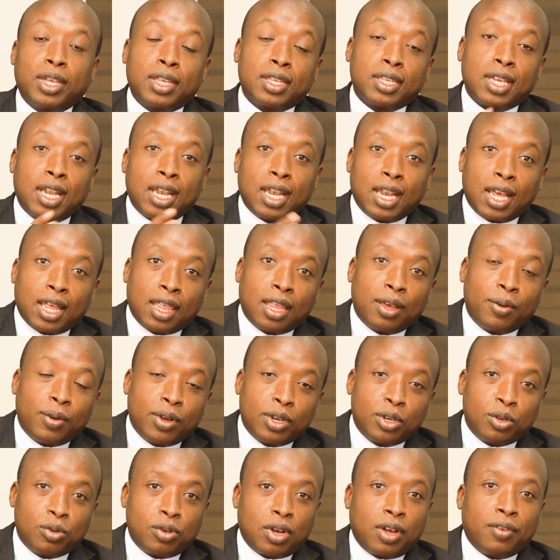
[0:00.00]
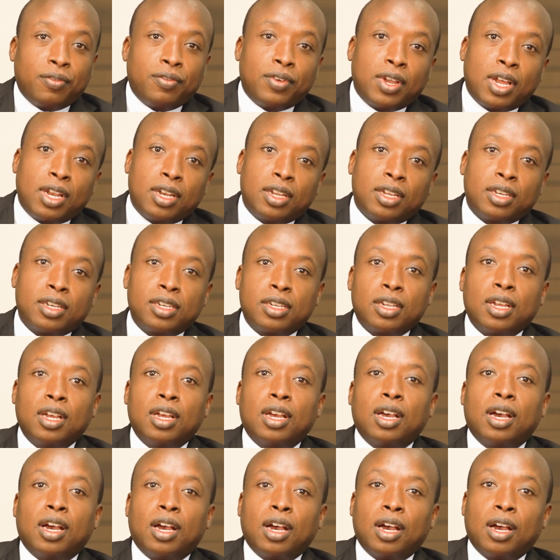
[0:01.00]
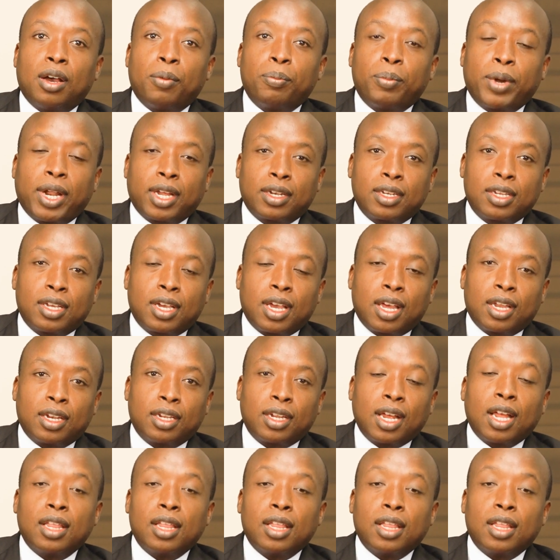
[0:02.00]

It's another one to have done it practically.